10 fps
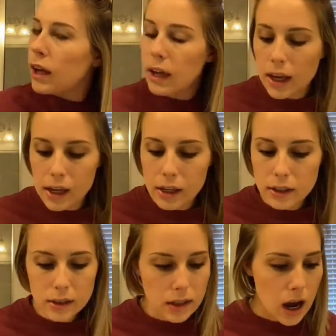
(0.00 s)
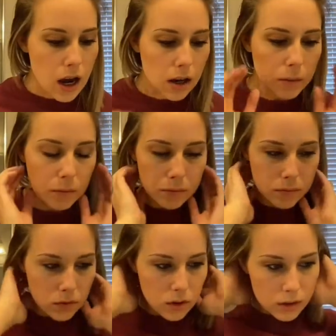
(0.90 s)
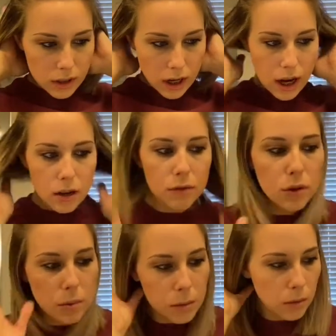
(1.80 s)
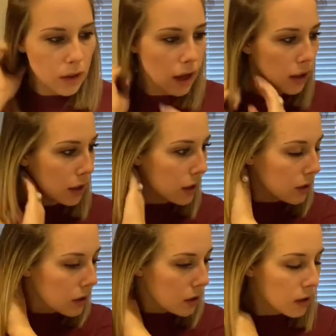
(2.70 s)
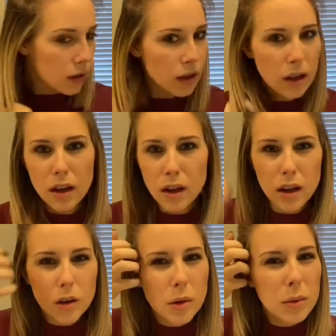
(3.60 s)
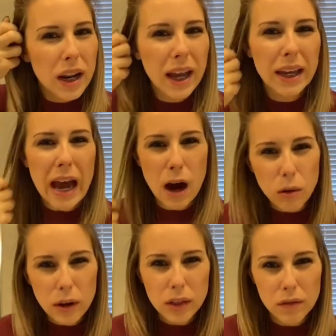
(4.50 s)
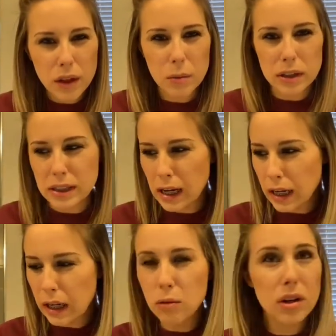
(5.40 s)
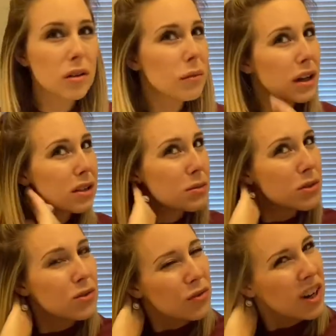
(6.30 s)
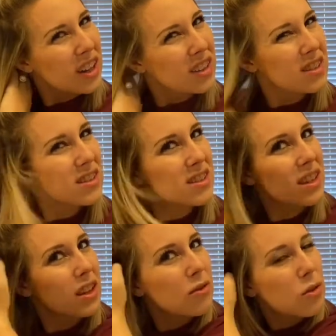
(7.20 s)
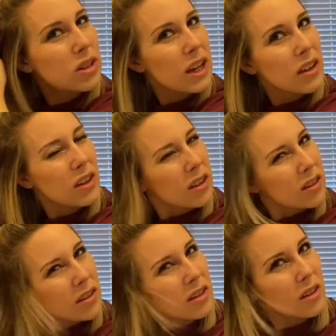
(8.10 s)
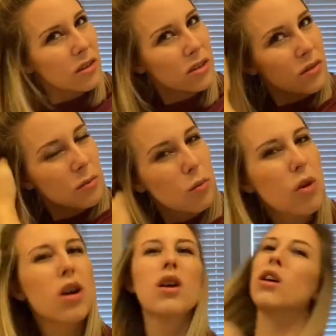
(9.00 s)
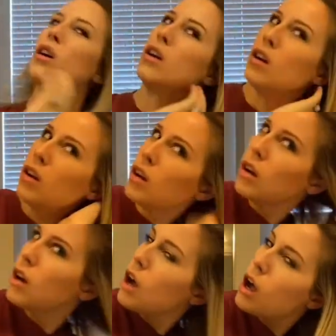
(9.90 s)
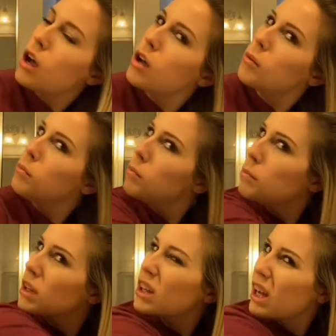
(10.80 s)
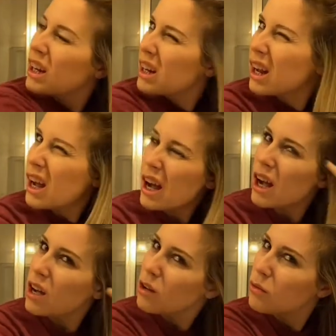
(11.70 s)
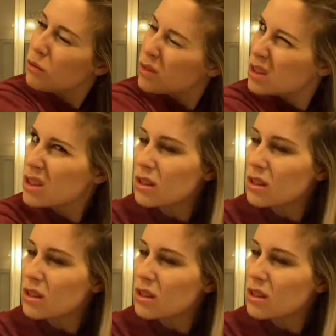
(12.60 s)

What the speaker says: And so it's like I had a few people that like we would hang out with if they were dating one of my husband's friends. And of course I had the girls from work. But like I didn't have